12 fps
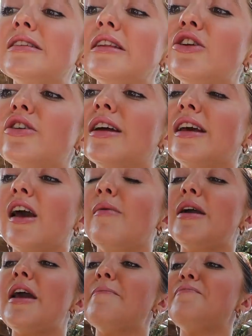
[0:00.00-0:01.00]
is literally gonna kill
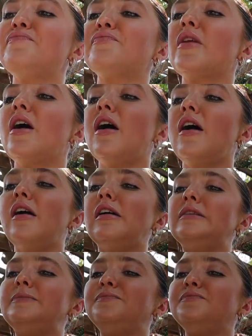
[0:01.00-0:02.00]
me. The
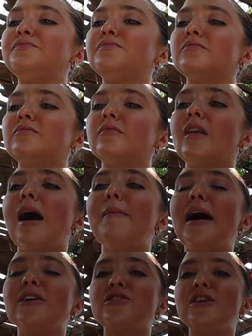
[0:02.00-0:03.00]
pizza's really good too, though. I'm
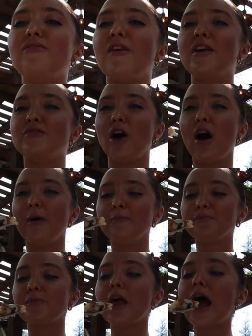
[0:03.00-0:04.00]
actually afraid of Dom.
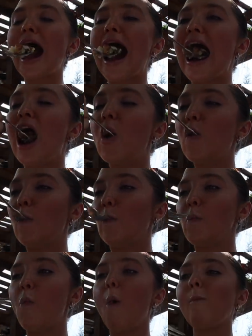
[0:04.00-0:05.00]

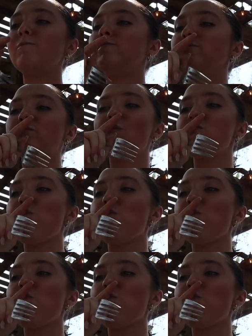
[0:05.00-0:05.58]
What's shut